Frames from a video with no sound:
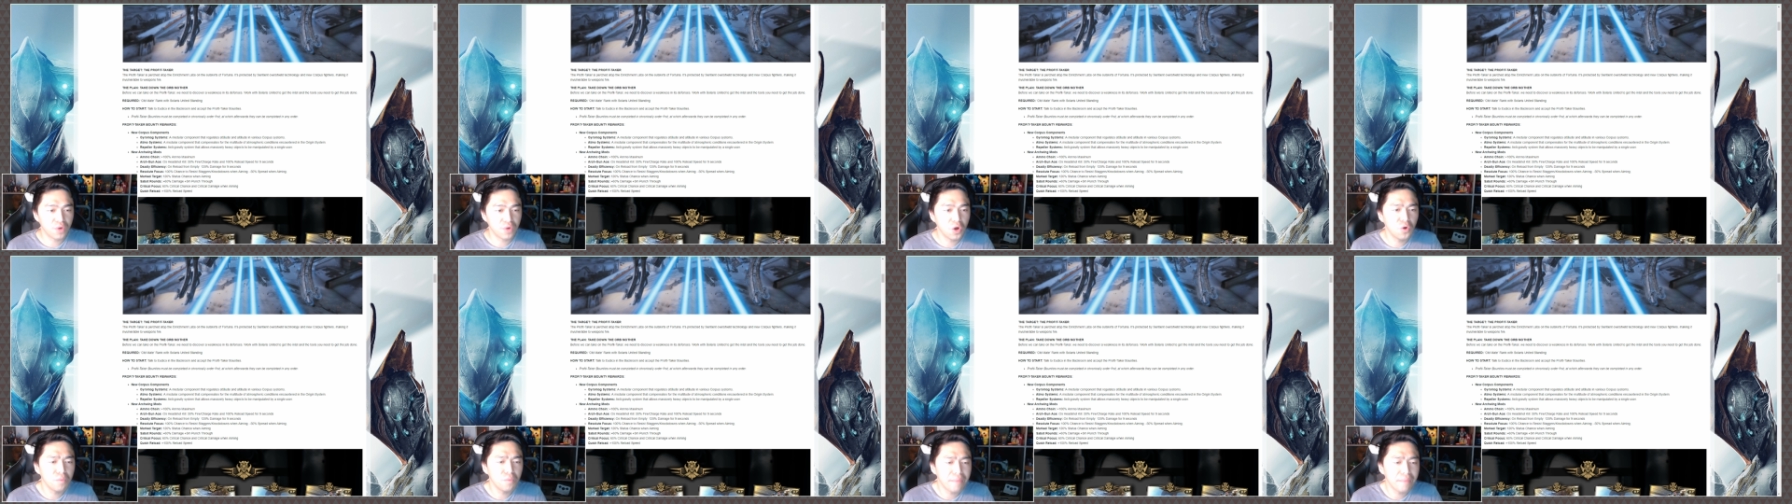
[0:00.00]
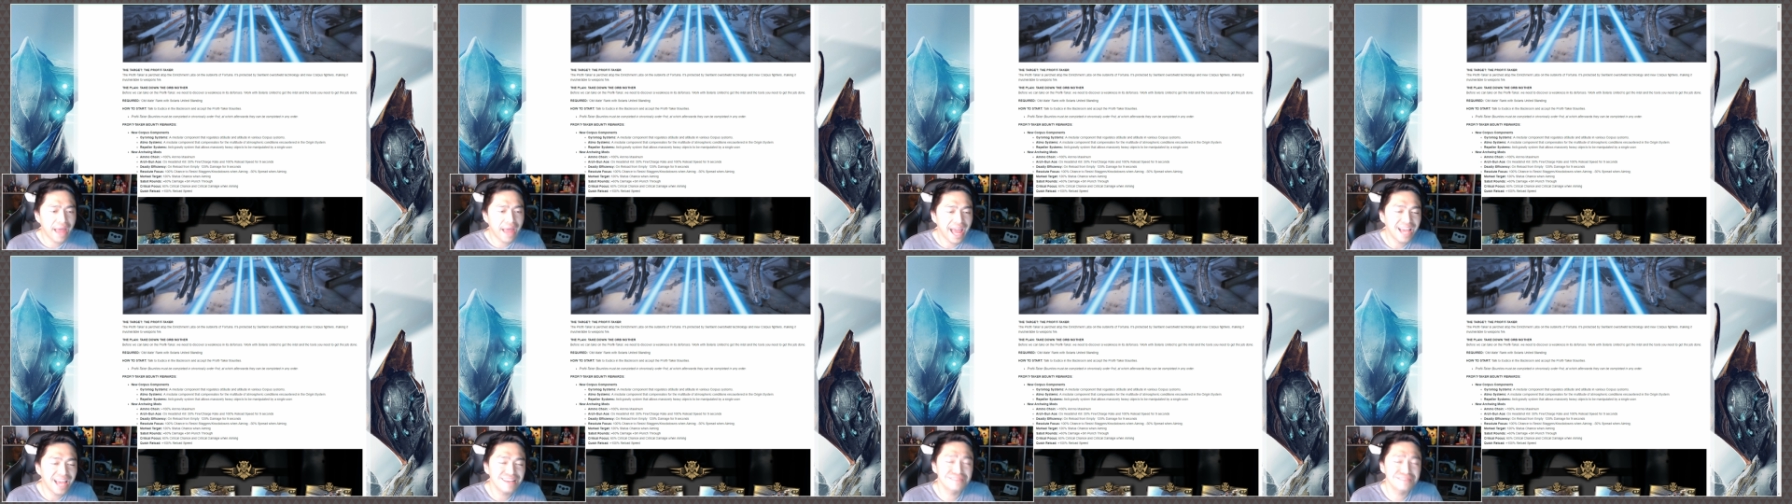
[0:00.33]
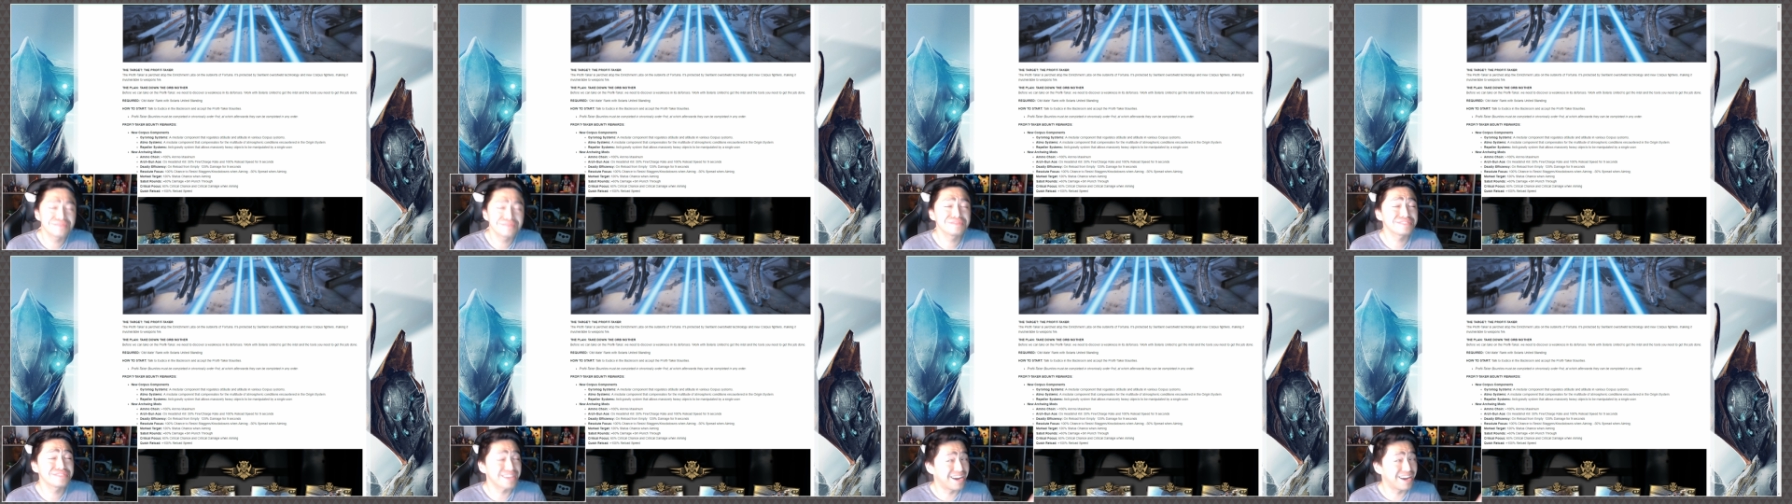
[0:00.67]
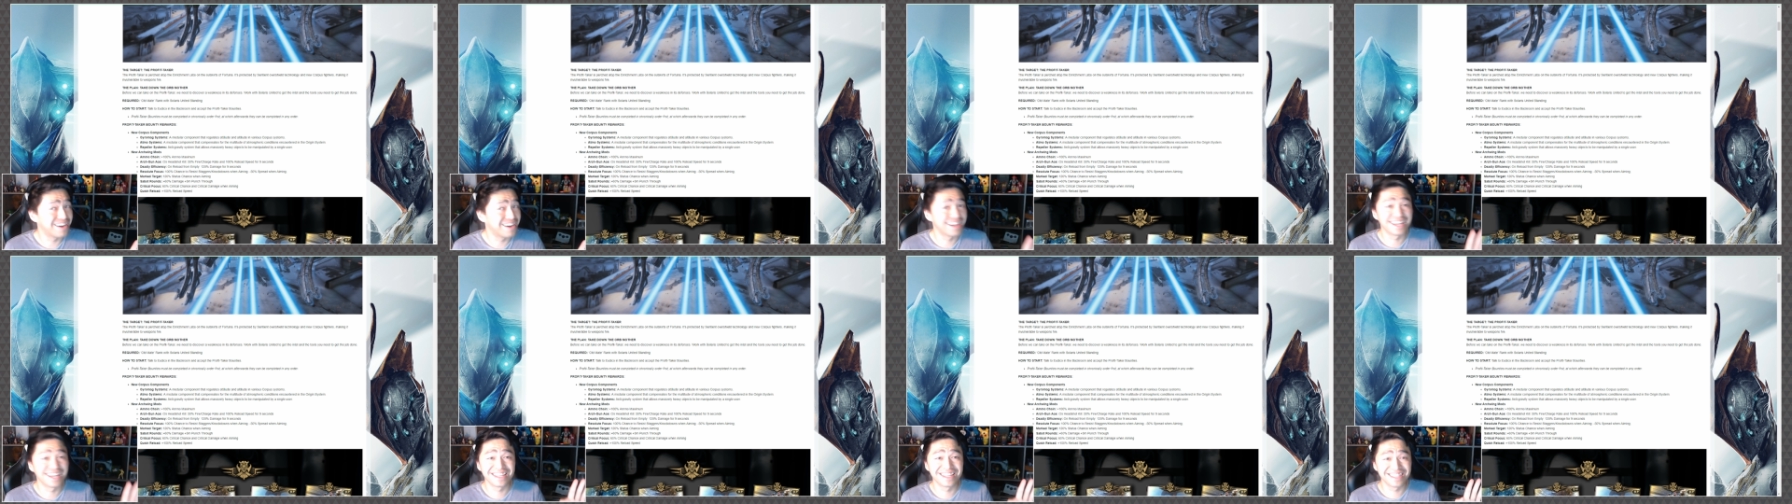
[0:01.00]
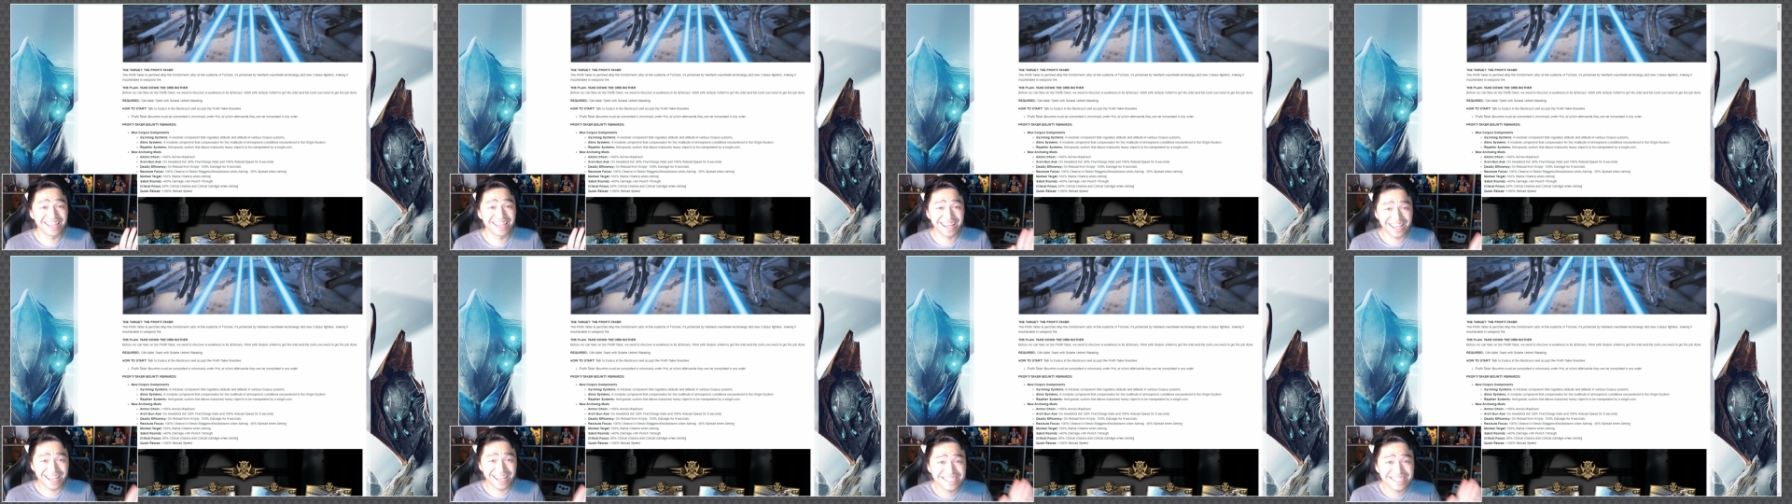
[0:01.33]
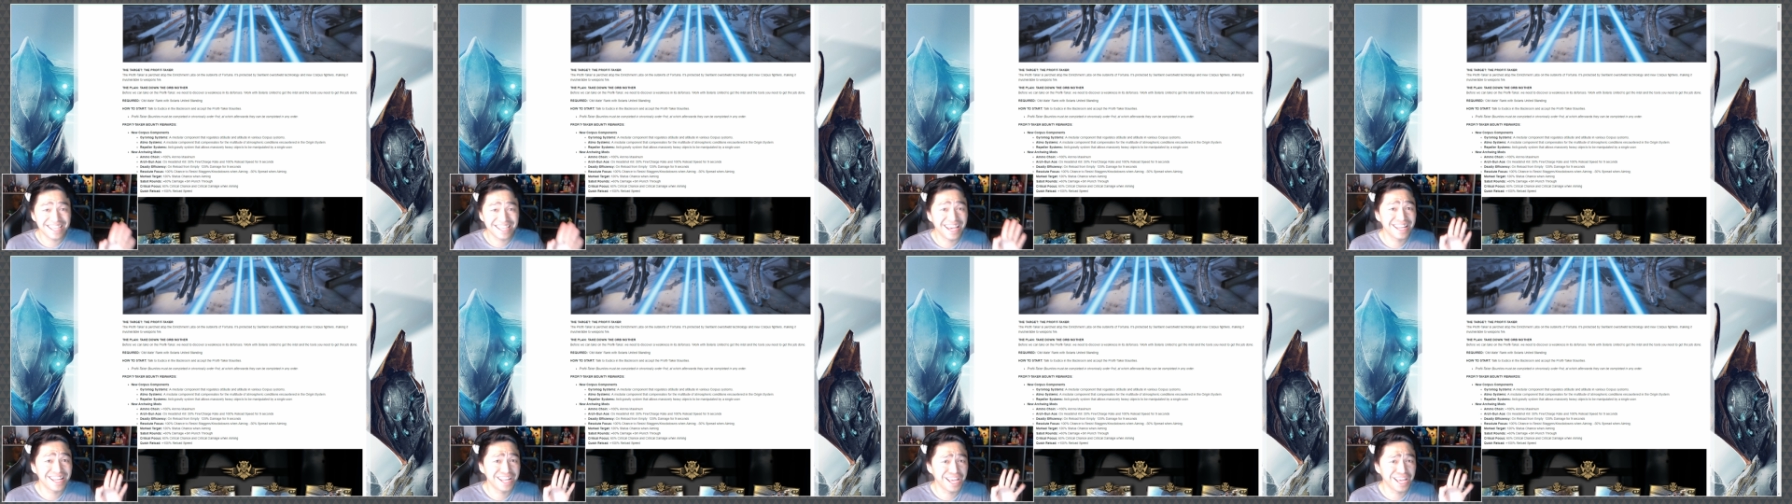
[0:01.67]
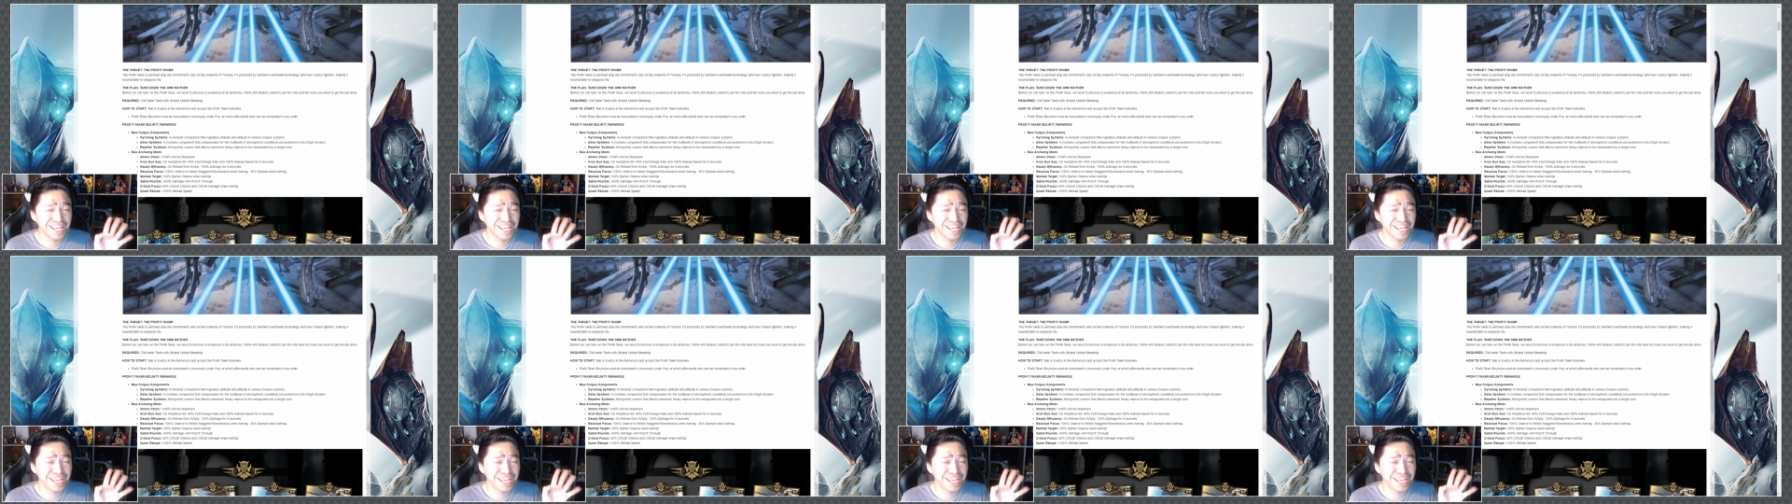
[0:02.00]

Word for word: meg. Sorry, like I said,